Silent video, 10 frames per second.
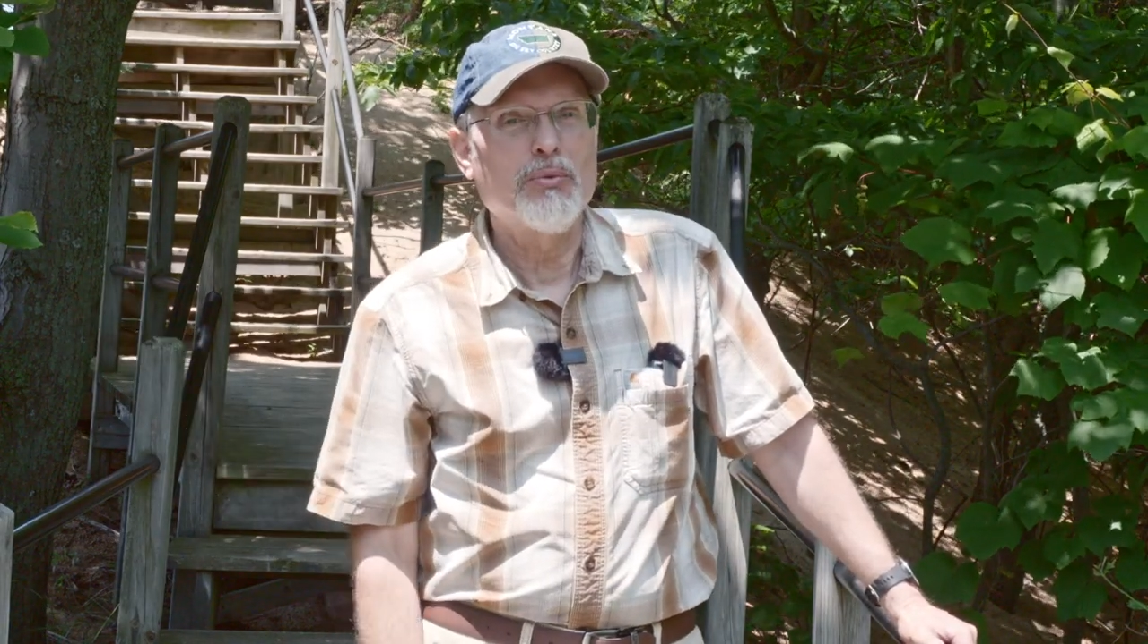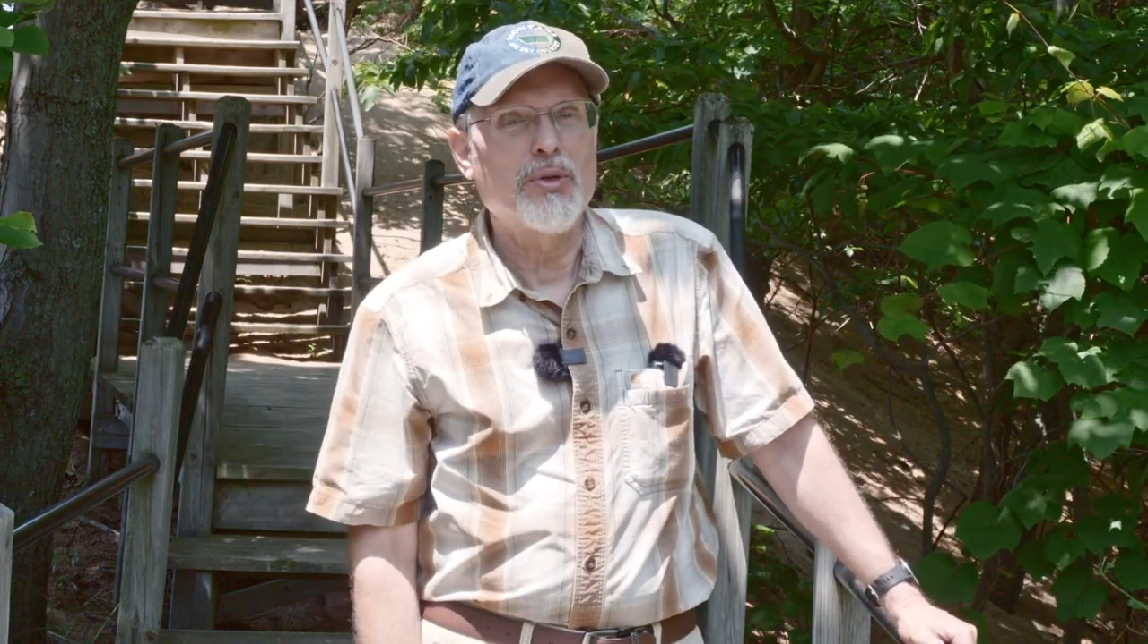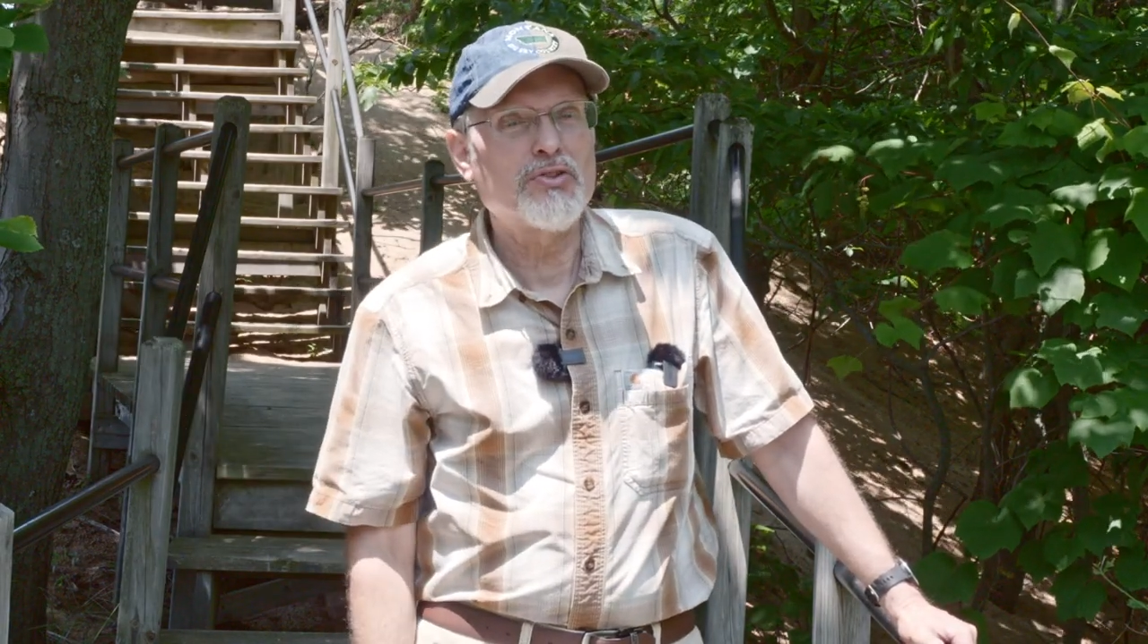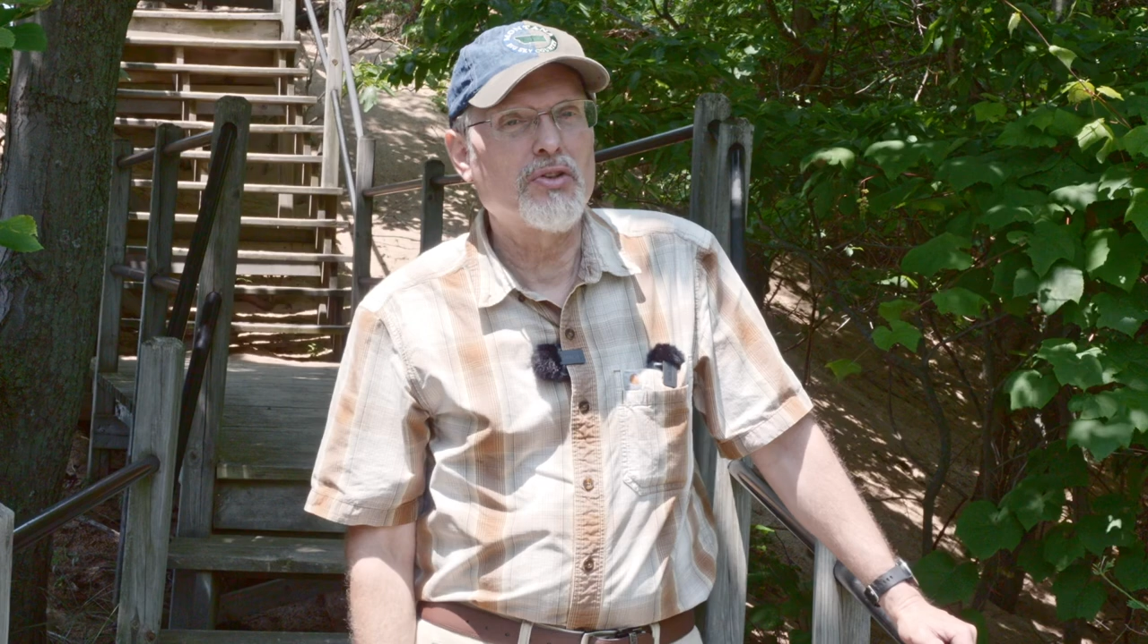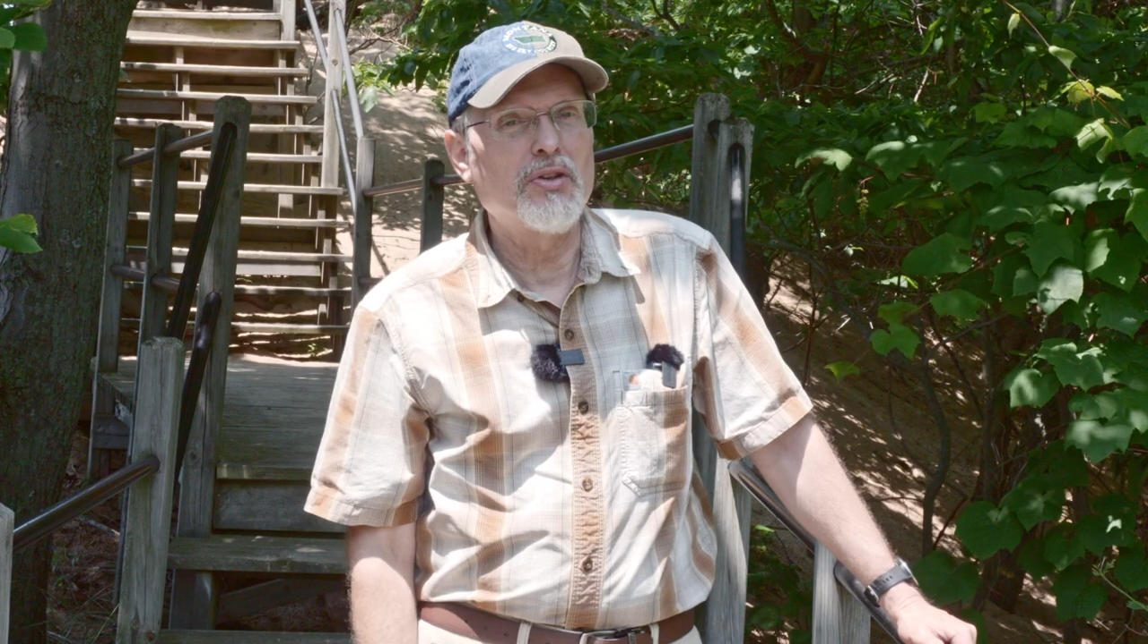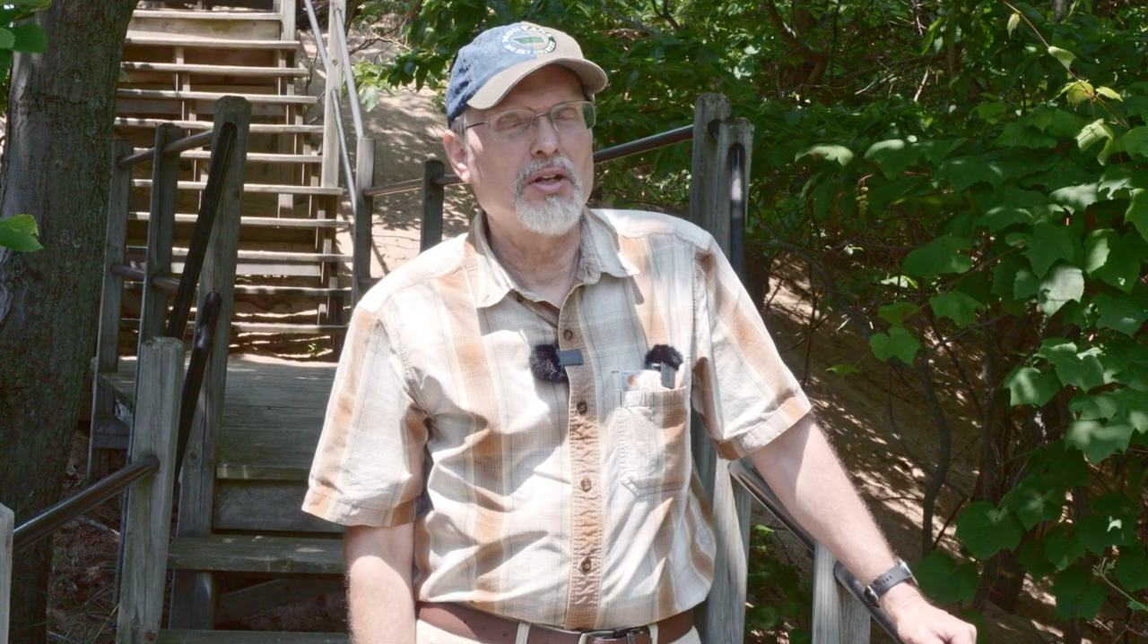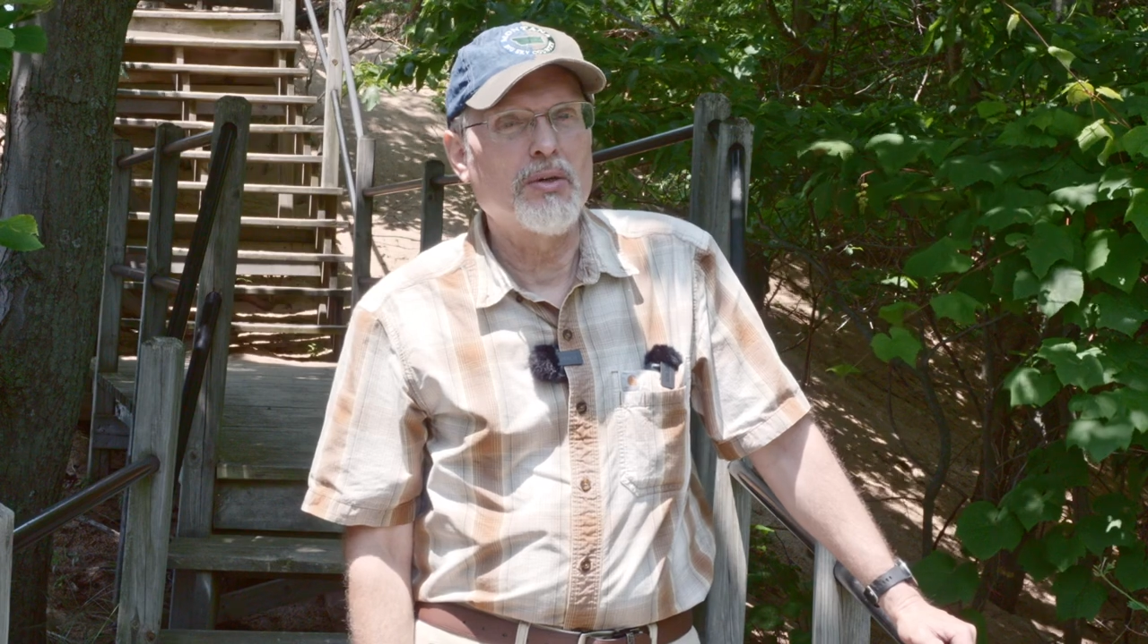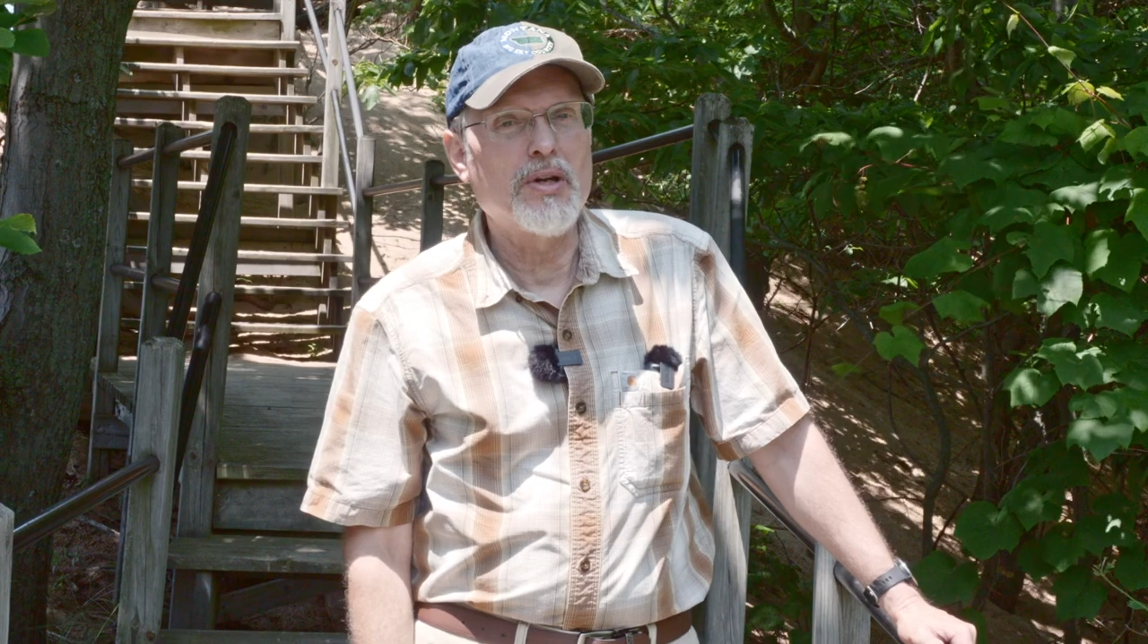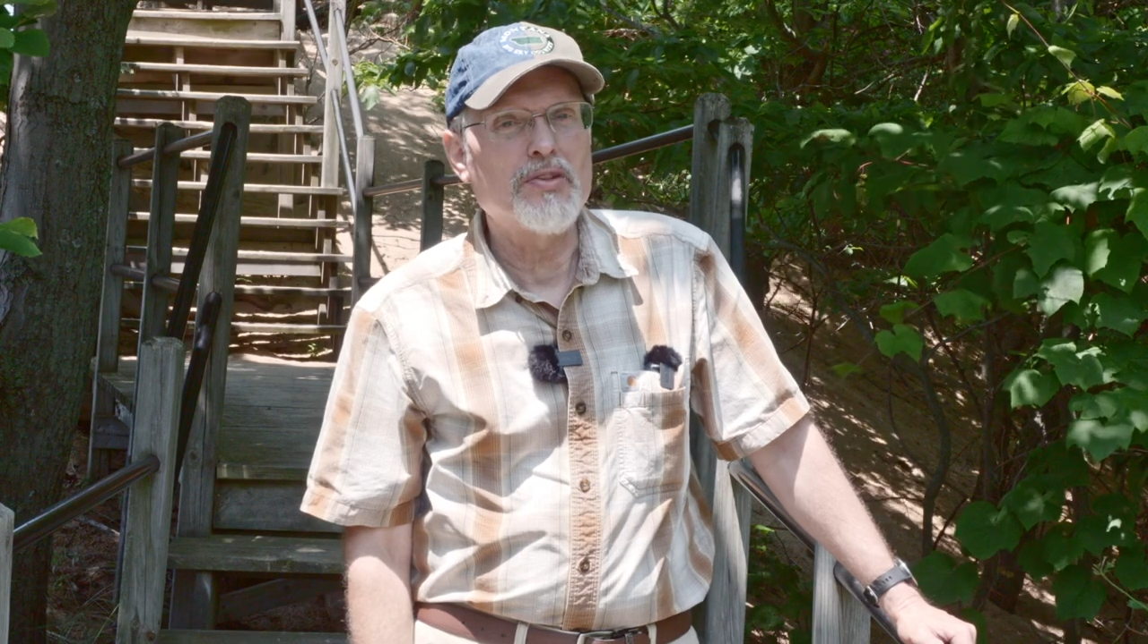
what's good and